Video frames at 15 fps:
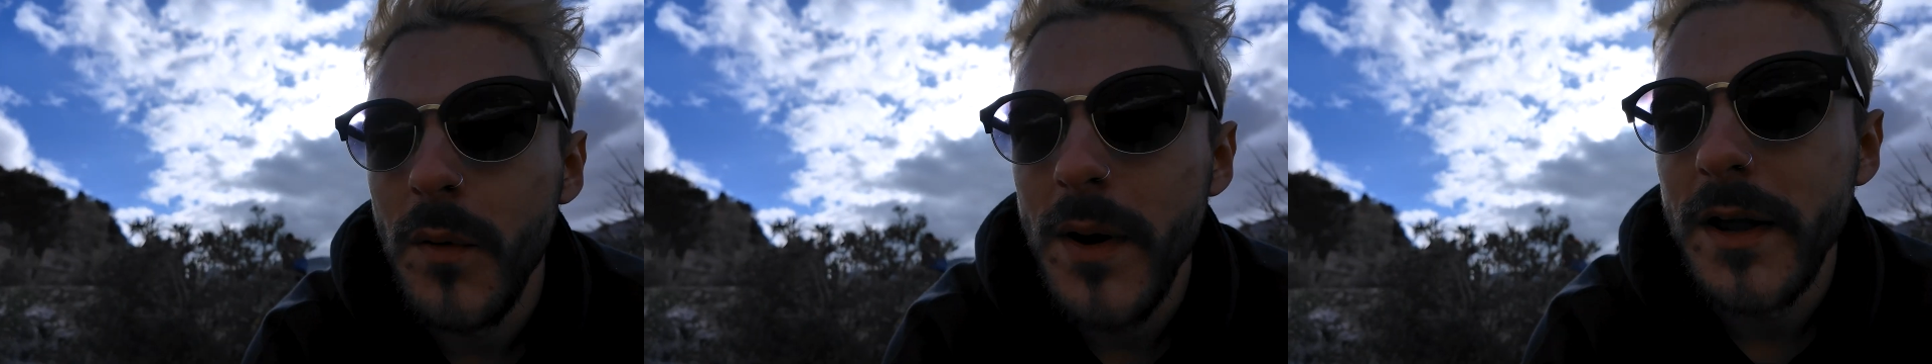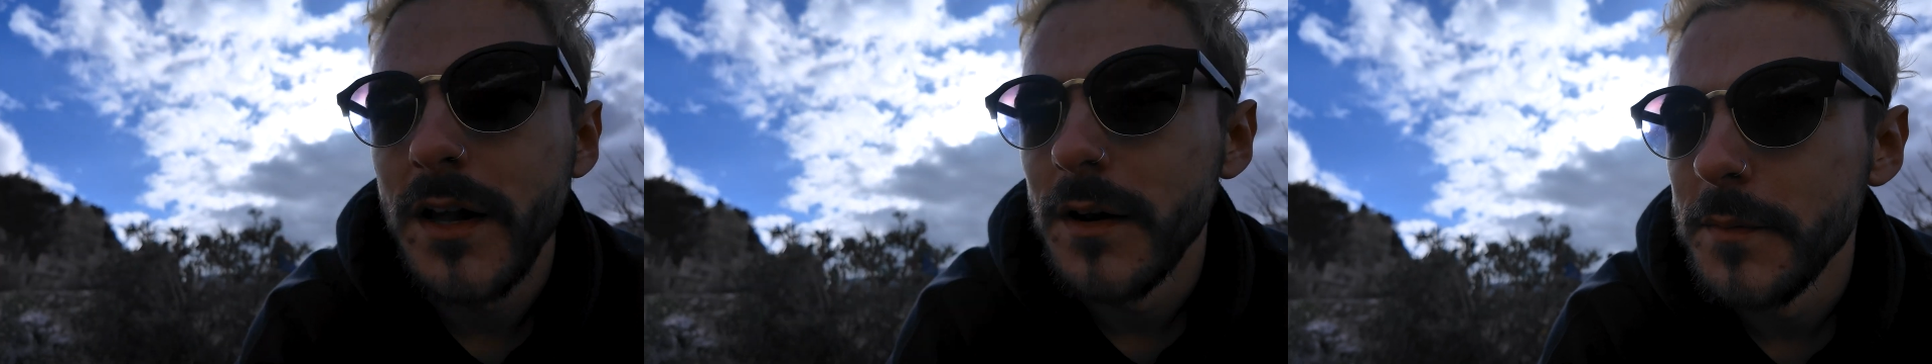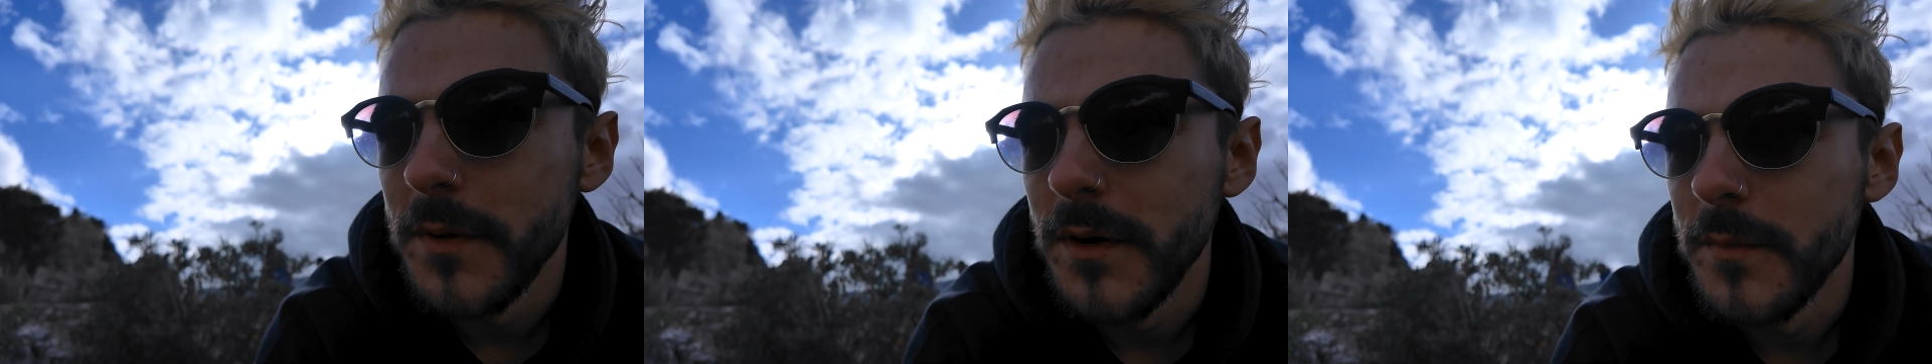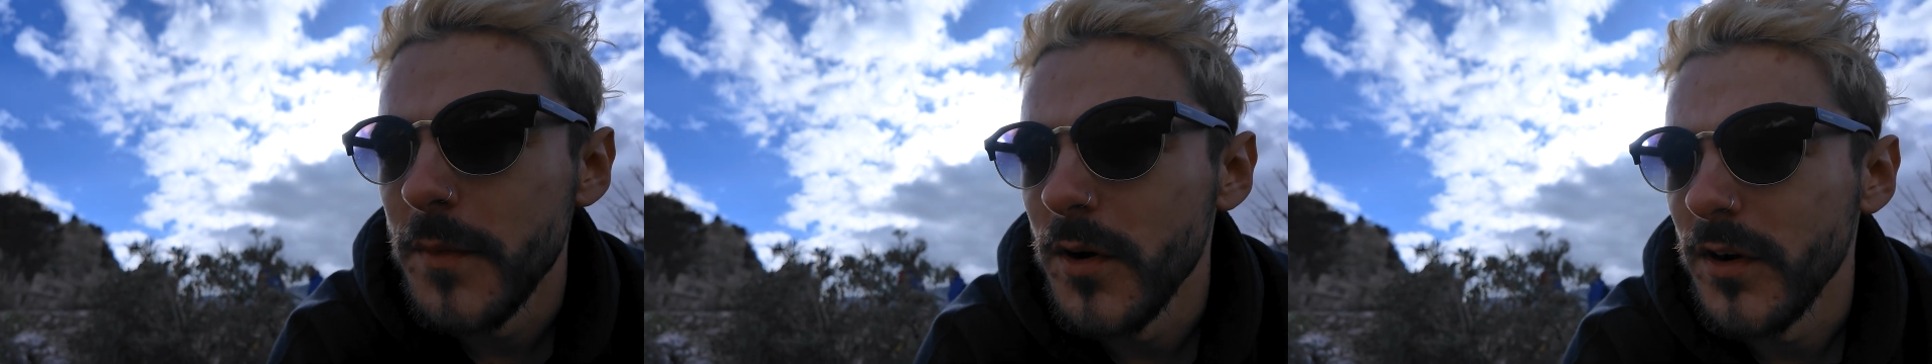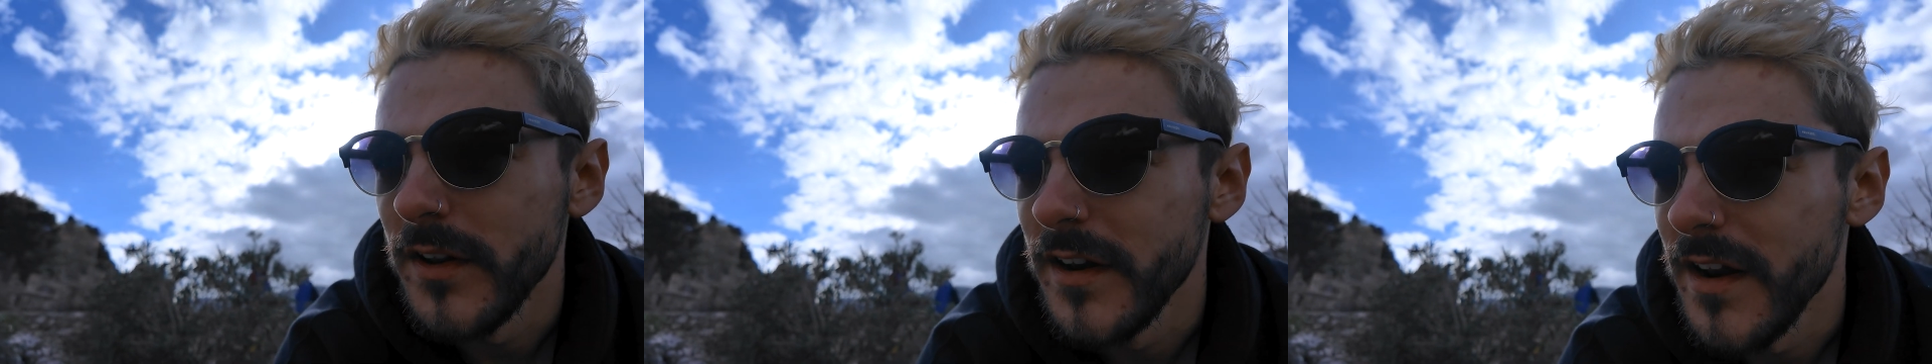waking up in the
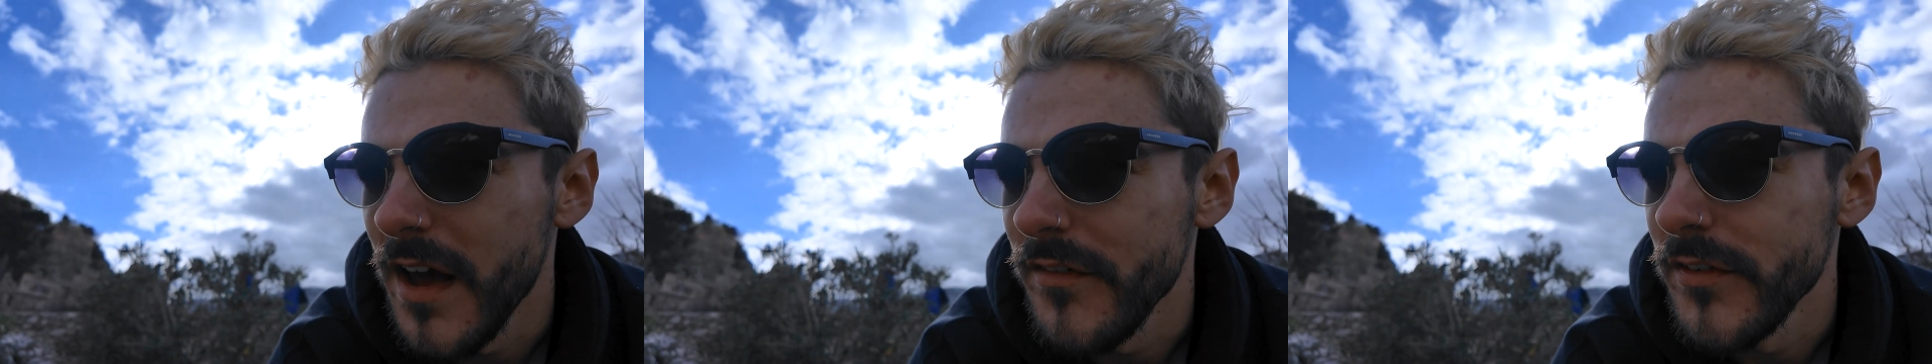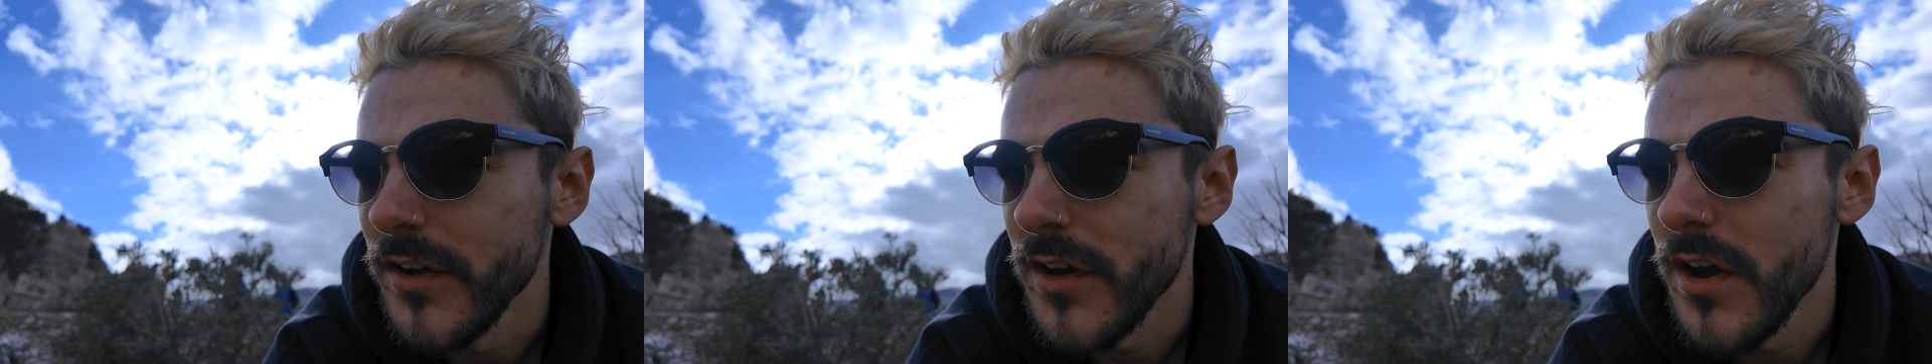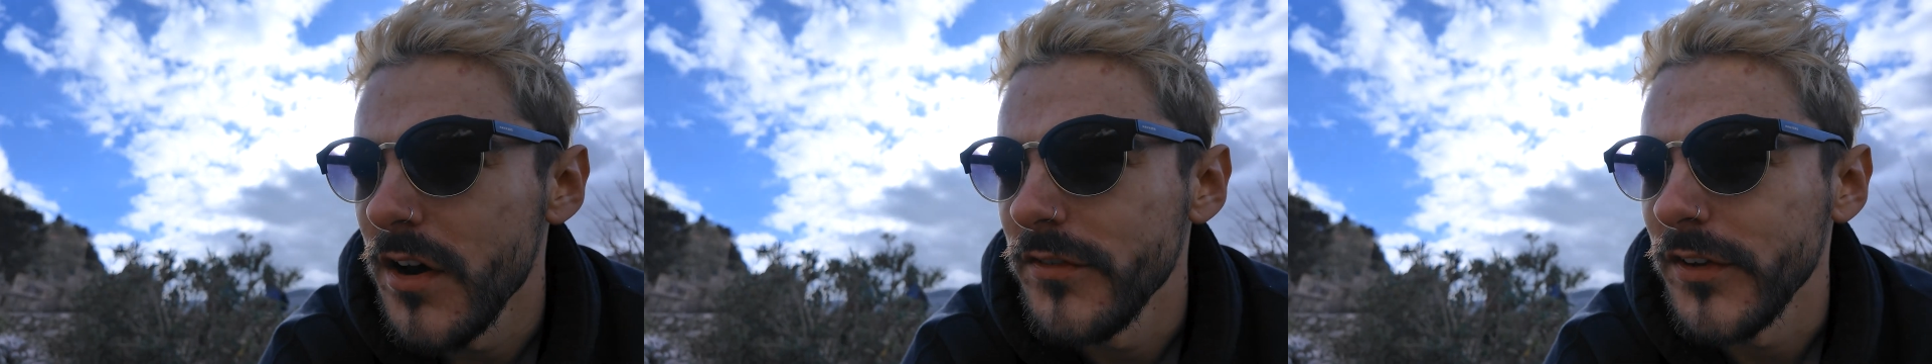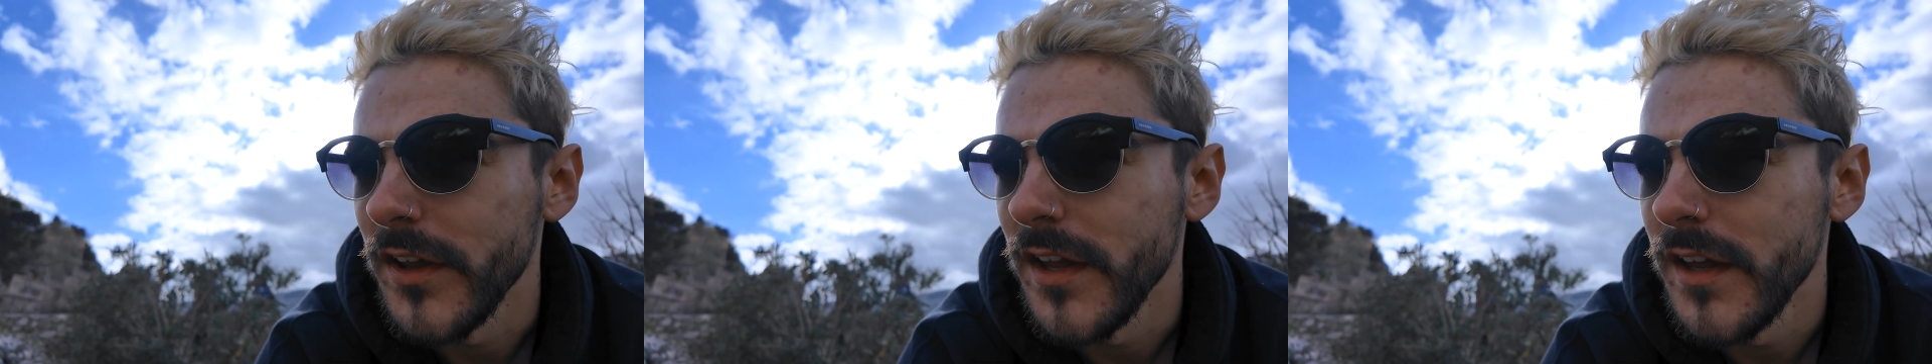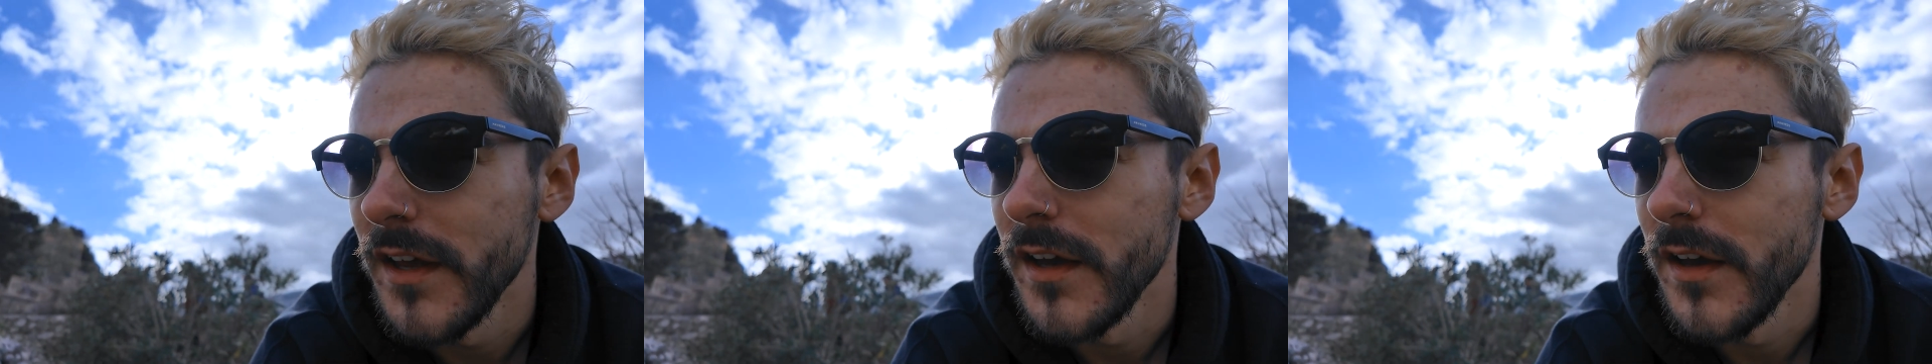morning and having a coffee
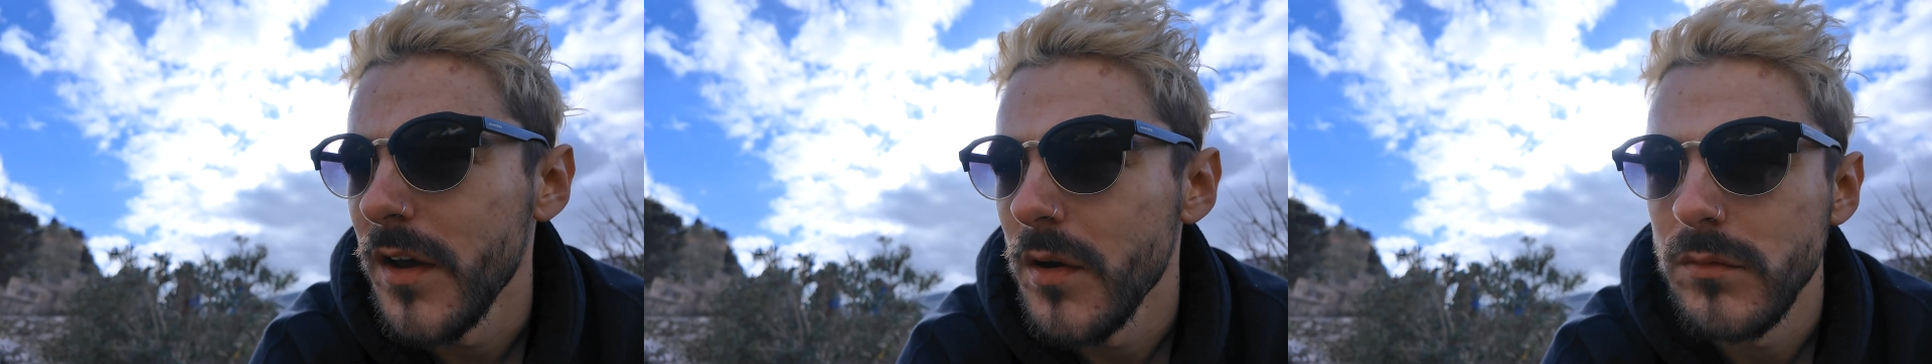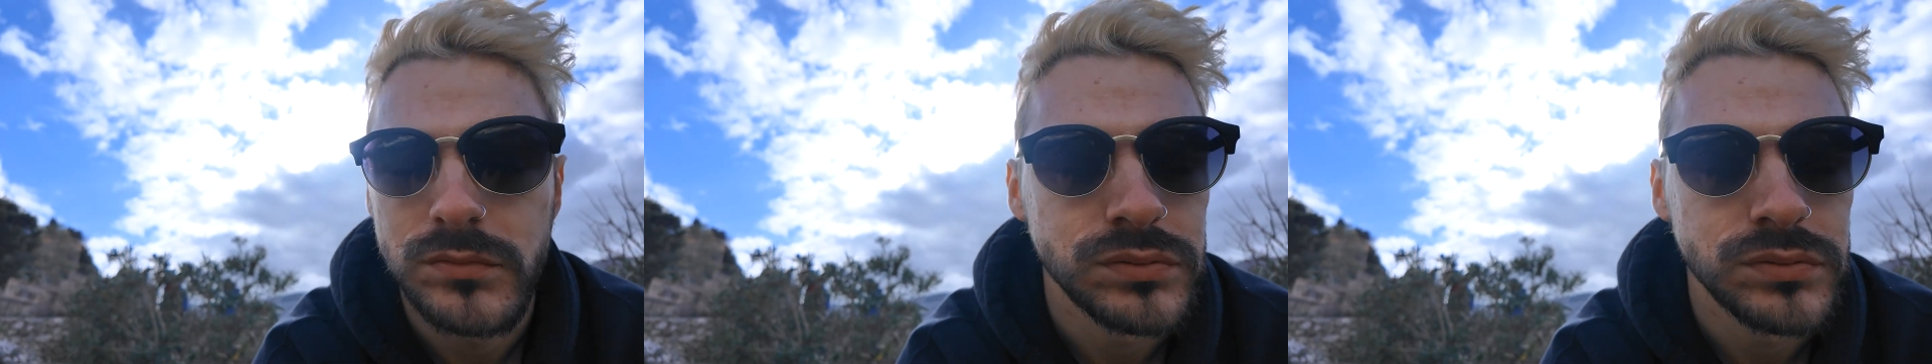here.